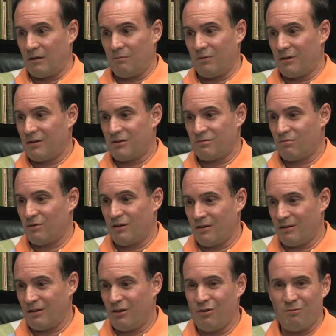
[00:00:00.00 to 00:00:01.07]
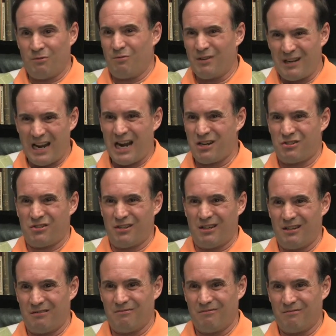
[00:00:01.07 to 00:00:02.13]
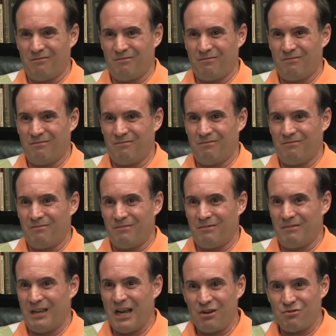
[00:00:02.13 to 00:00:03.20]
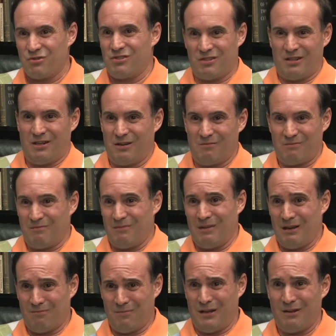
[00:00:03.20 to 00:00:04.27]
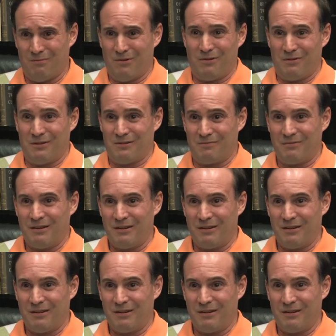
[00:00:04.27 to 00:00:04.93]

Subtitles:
because we're human, we're naturally interested in people and